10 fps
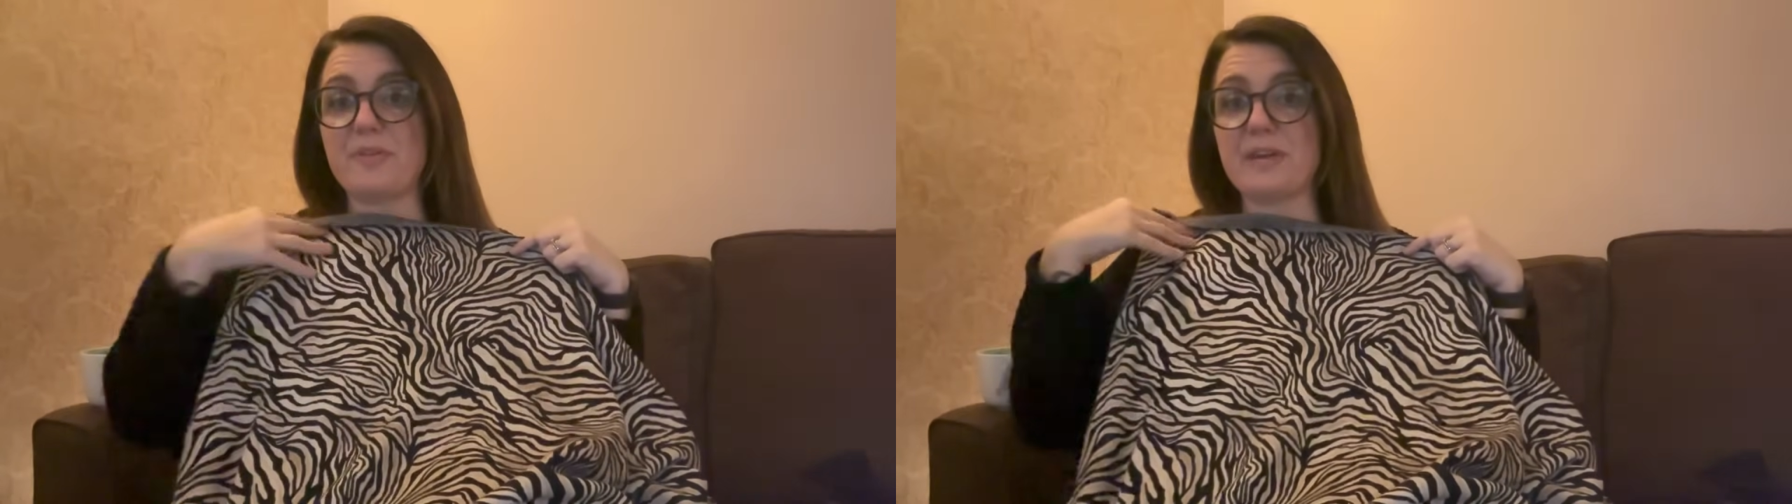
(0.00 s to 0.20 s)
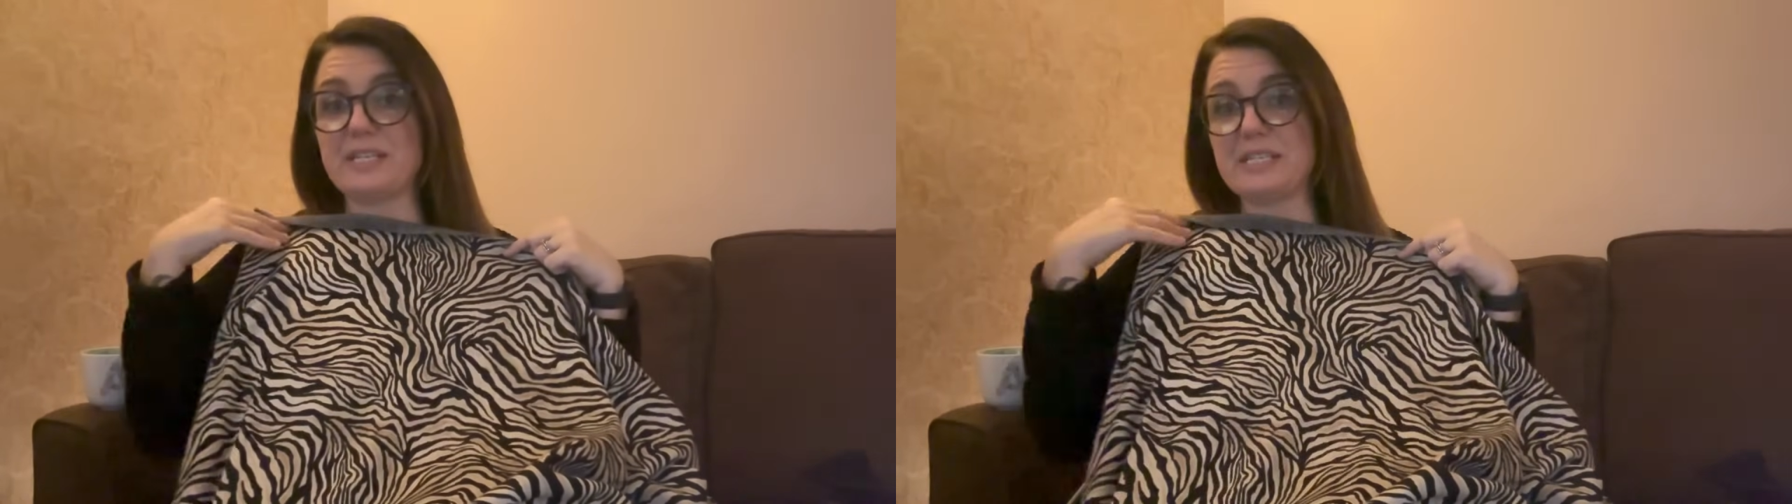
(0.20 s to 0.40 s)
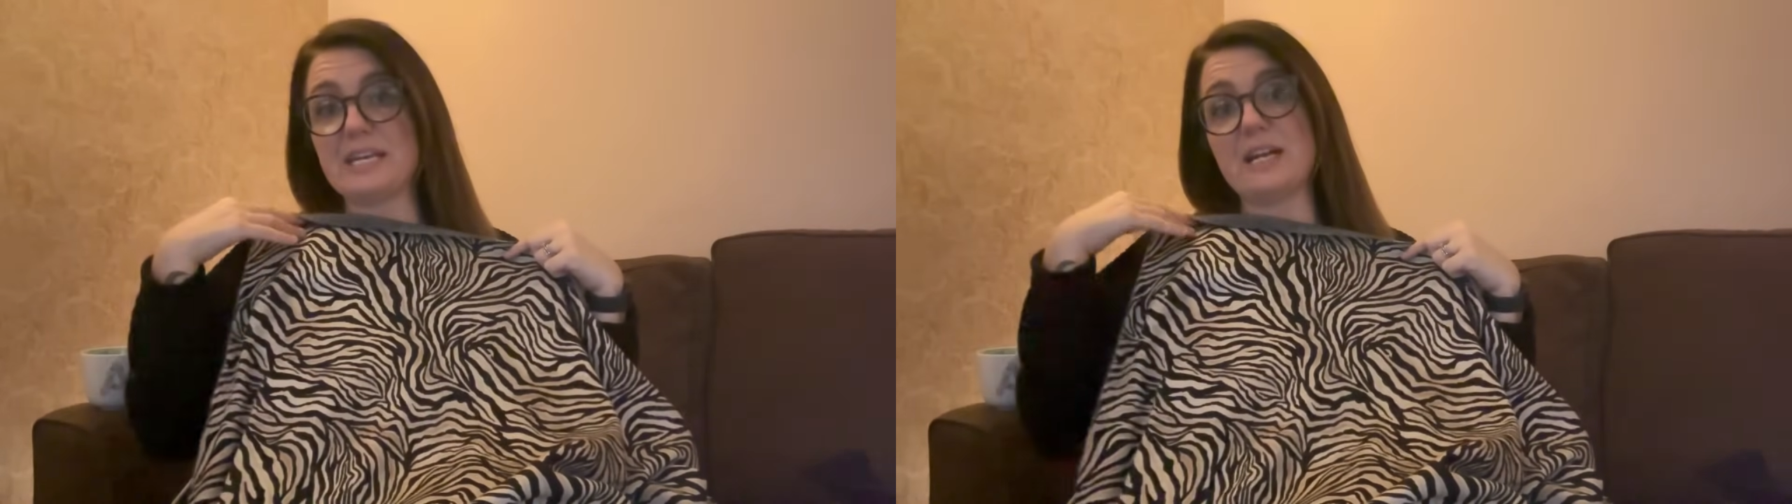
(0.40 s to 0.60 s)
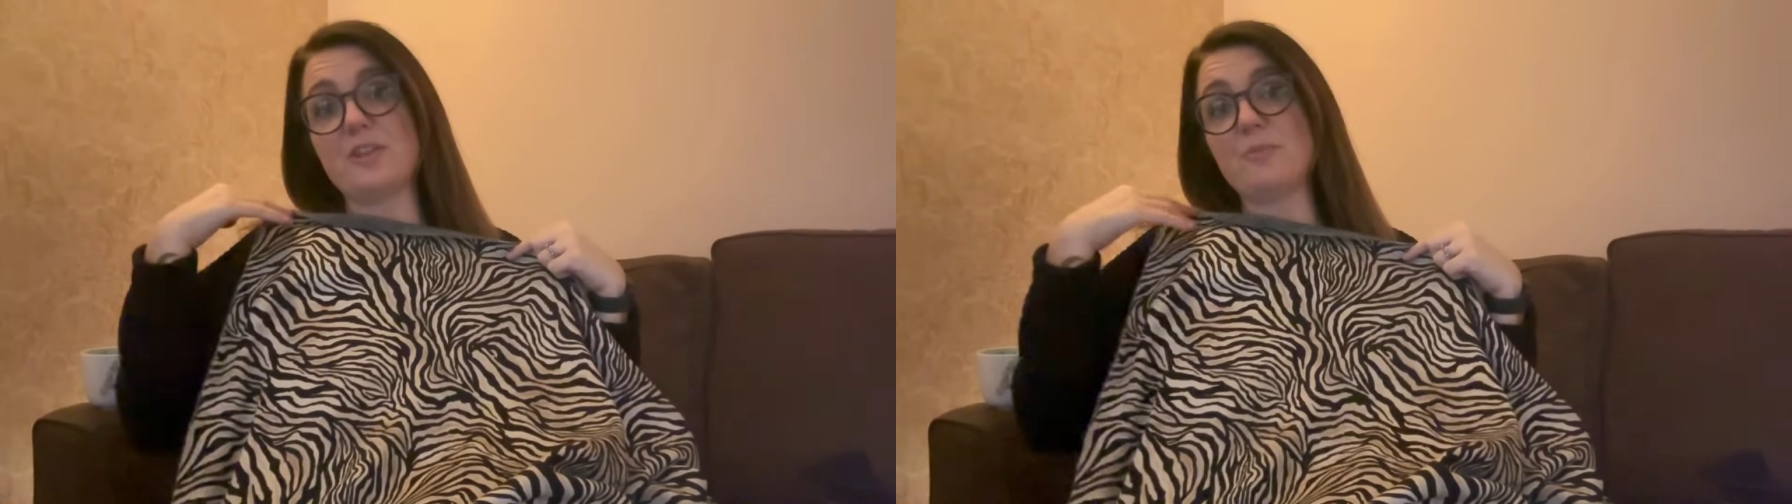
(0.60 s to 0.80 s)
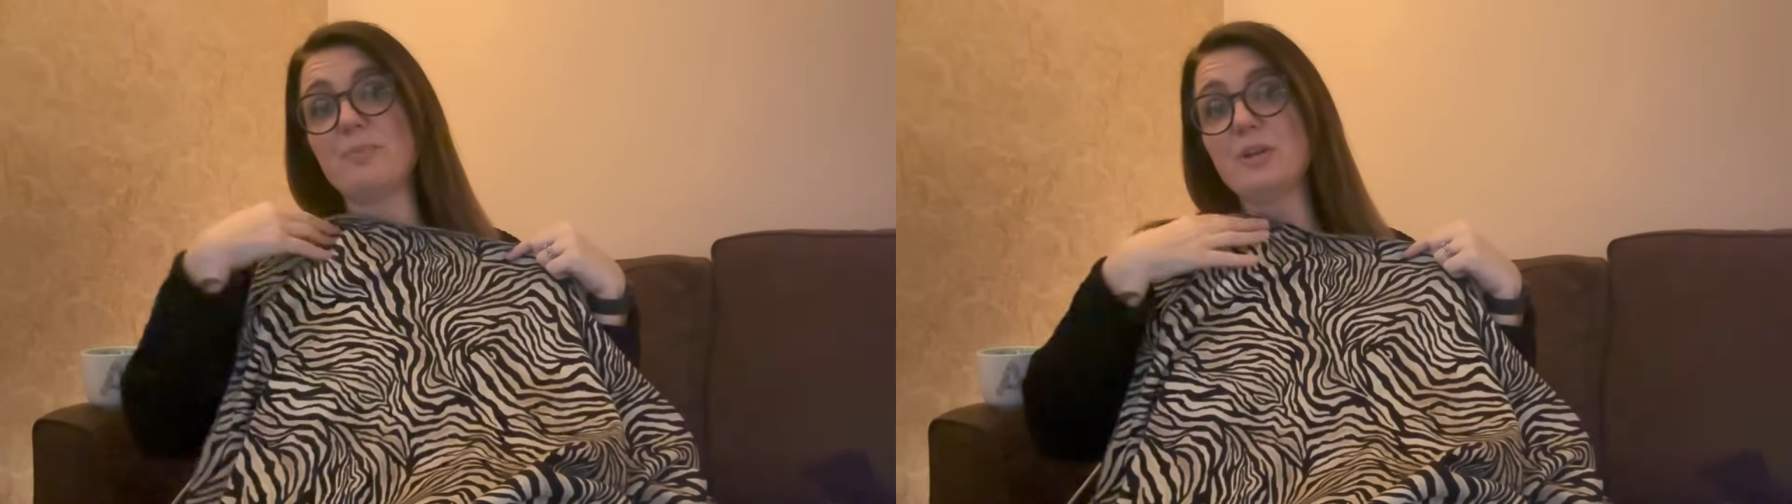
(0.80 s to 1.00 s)
that they did it
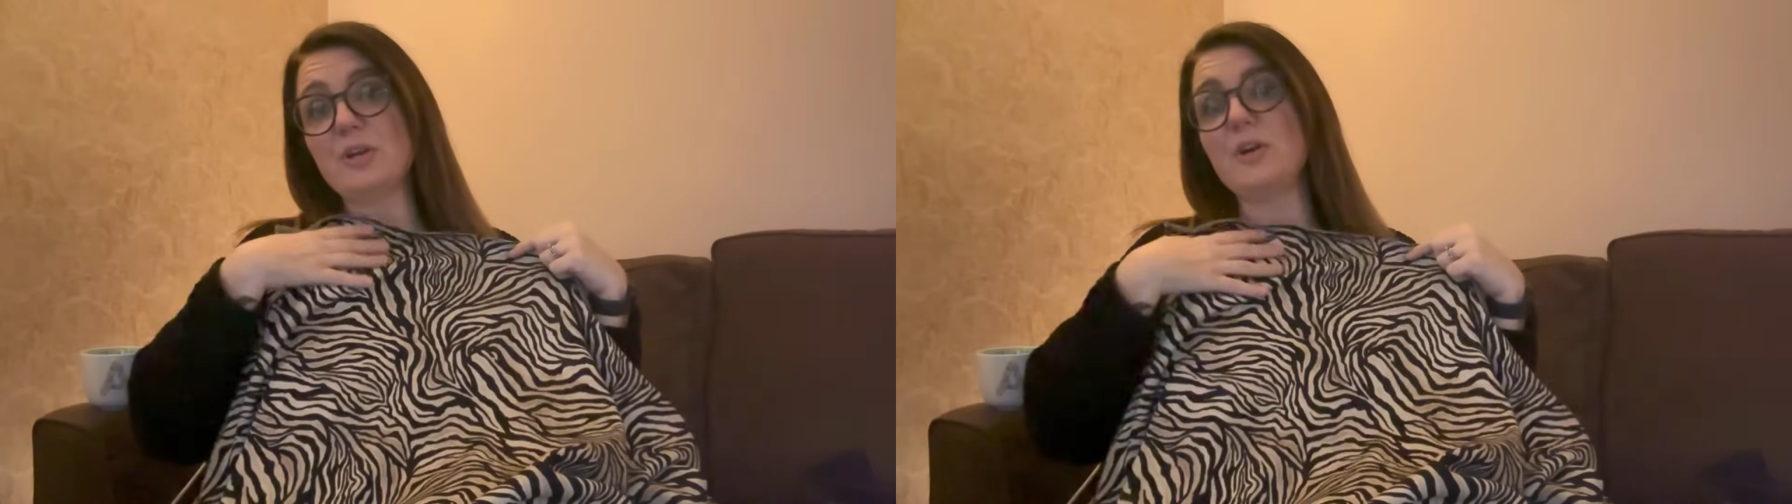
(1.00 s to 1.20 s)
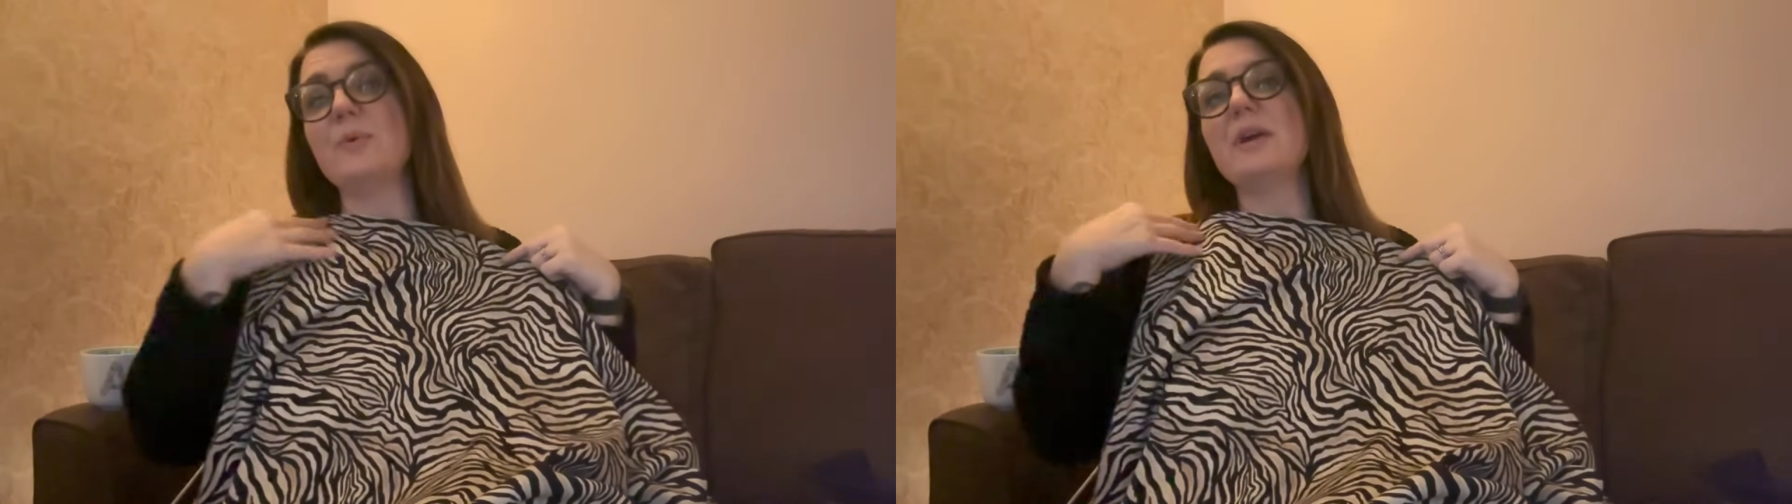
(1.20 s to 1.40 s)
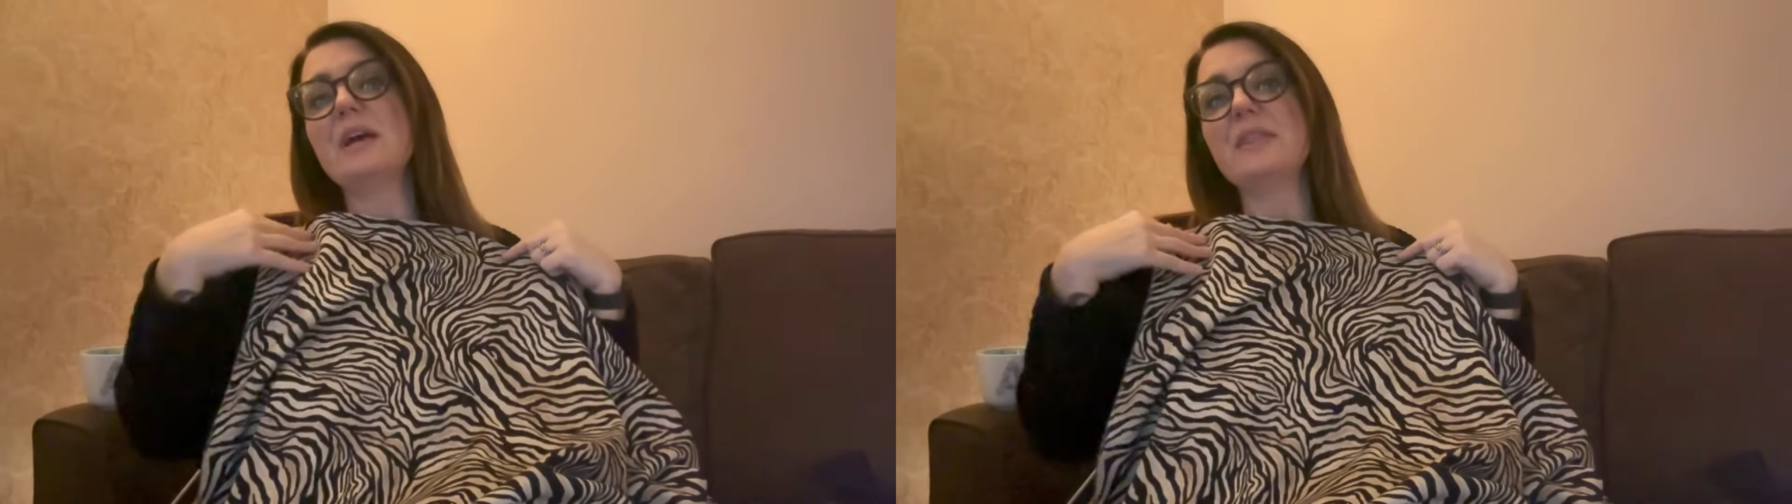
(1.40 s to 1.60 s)
in the blue,